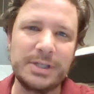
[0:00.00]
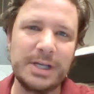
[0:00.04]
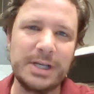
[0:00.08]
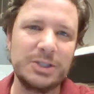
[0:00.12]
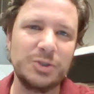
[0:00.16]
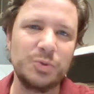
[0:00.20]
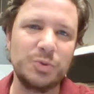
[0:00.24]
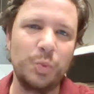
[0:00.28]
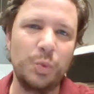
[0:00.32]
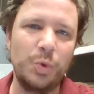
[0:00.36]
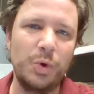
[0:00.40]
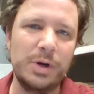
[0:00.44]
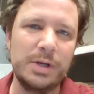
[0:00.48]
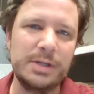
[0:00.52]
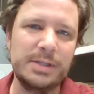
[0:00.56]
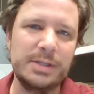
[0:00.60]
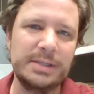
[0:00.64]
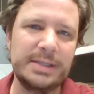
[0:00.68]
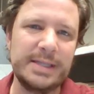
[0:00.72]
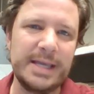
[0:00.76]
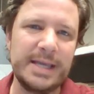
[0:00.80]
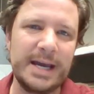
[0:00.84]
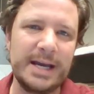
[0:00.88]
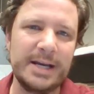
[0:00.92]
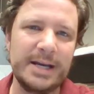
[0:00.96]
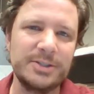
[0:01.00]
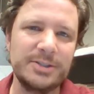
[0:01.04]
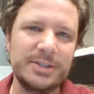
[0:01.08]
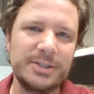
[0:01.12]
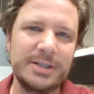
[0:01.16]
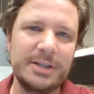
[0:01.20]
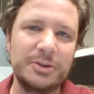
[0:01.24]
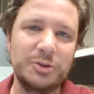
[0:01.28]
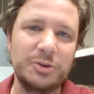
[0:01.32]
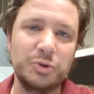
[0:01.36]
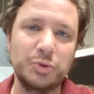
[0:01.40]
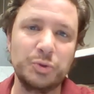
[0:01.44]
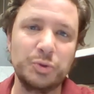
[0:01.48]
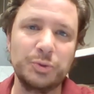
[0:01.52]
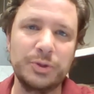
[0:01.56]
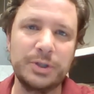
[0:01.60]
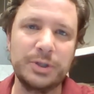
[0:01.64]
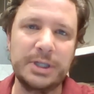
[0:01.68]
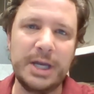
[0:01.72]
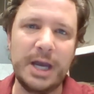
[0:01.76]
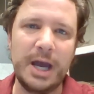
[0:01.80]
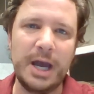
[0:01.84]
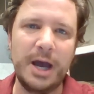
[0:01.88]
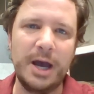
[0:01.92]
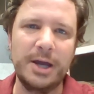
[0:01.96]
That's one thousand
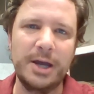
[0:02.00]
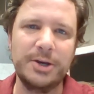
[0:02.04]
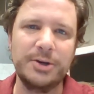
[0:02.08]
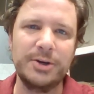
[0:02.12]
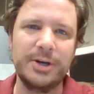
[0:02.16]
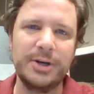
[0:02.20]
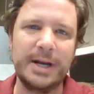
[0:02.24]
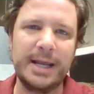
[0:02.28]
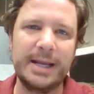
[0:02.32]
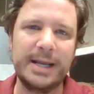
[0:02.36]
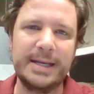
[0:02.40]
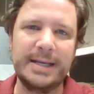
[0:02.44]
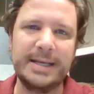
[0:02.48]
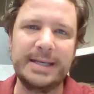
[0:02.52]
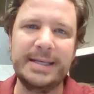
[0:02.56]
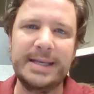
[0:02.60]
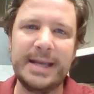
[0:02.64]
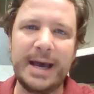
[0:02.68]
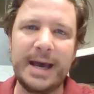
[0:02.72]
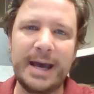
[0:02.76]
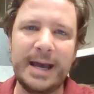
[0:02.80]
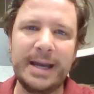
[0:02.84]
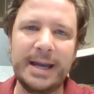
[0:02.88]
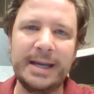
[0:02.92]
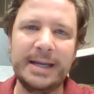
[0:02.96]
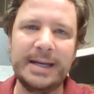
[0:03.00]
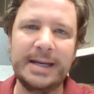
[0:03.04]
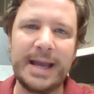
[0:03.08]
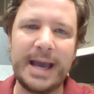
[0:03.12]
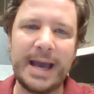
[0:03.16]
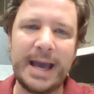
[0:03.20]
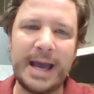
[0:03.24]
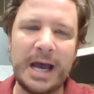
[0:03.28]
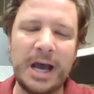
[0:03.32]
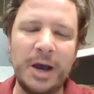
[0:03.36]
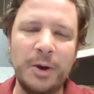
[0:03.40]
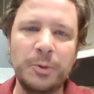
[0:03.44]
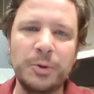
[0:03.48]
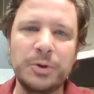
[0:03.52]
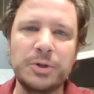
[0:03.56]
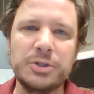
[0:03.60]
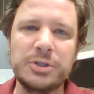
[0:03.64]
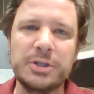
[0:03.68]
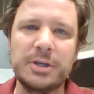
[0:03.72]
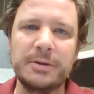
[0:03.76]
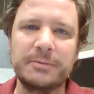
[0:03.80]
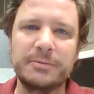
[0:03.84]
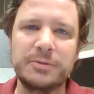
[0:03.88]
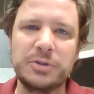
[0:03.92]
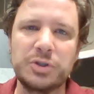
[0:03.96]
three hundred and nine
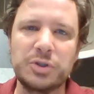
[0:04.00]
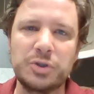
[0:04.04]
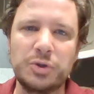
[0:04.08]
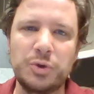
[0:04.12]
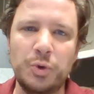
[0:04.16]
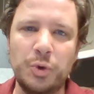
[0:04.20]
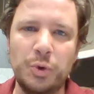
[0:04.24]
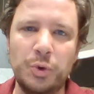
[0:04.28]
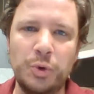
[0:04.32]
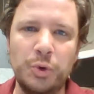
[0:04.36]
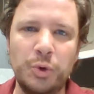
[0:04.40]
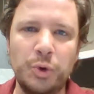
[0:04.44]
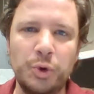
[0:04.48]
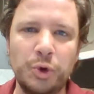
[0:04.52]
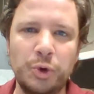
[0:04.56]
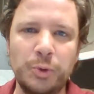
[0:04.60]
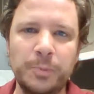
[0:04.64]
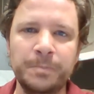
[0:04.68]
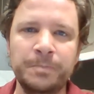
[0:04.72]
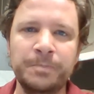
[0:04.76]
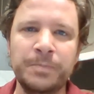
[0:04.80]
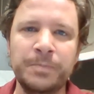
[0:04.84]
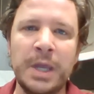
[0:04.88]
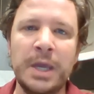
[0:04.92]
hours of school.